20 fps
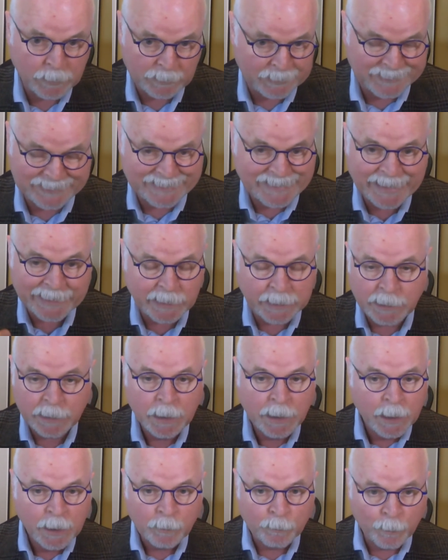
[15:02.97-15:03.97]
second,
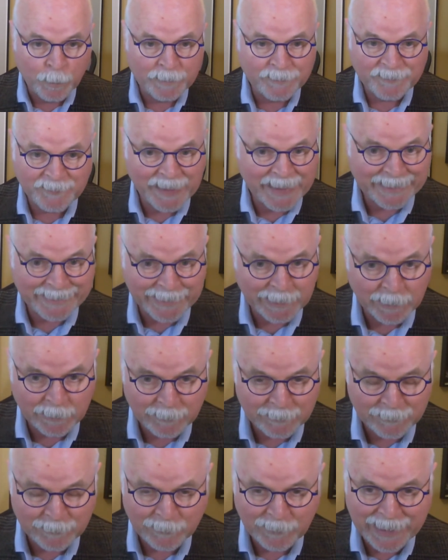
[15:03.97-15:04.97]
we're finding
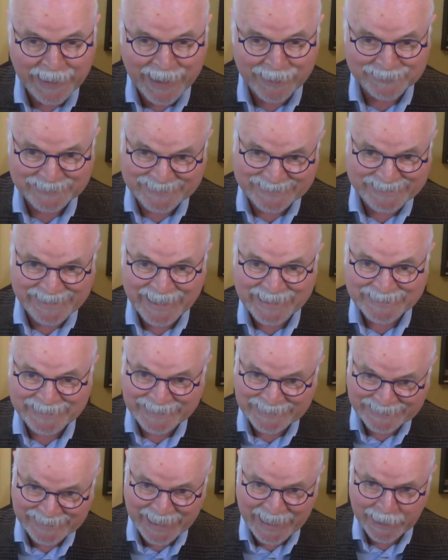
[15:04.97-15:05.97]
outstanding
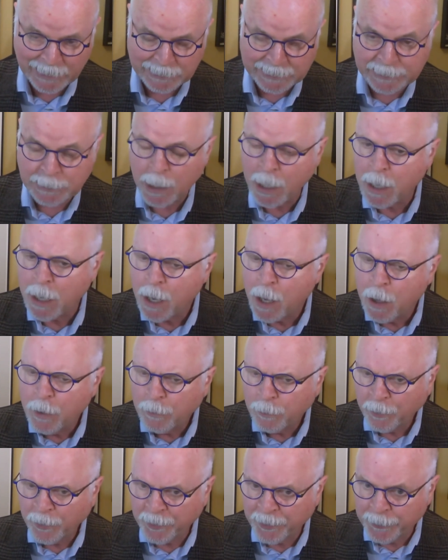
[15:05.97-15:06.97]
talent.
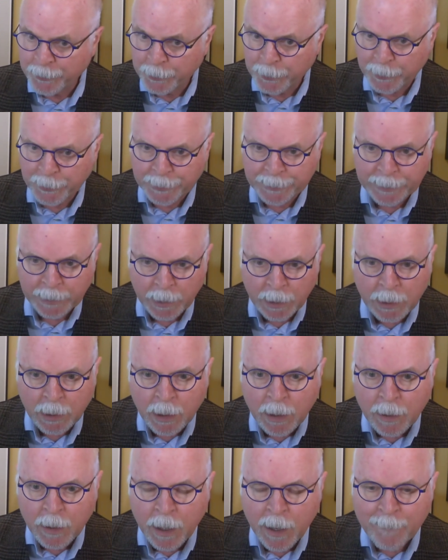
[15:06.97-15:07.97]
Third,
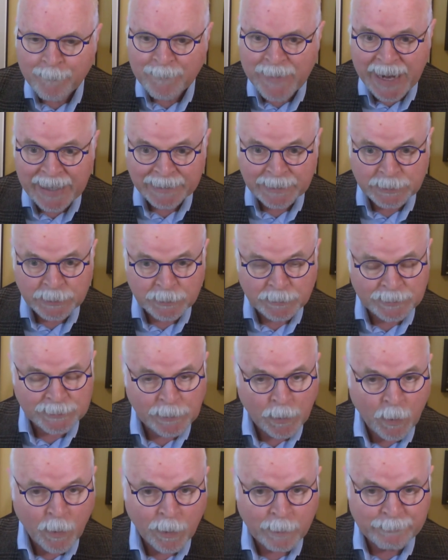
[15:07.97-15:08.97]
managers
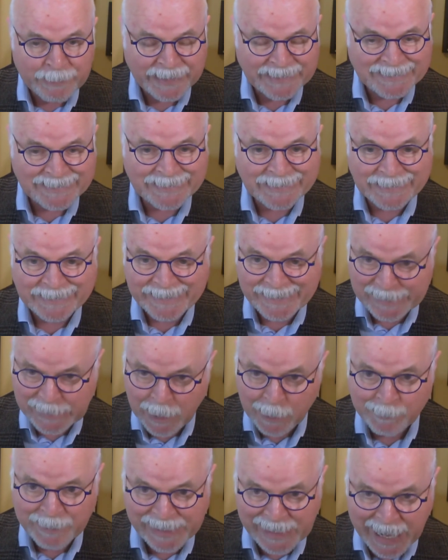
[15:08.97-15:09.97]
are basically
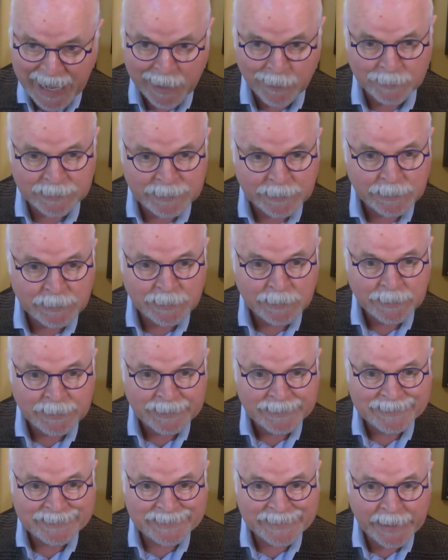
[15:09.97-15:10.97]
coming out
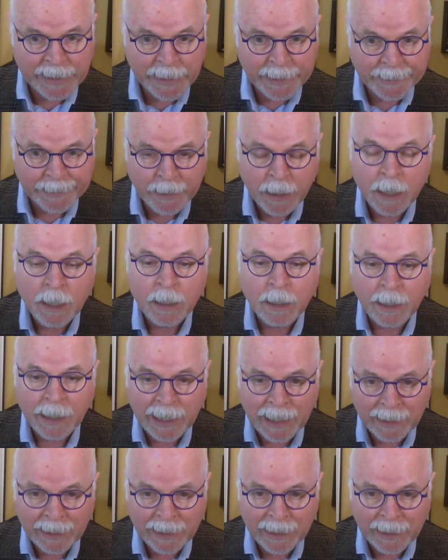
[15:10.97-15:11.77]
saying, I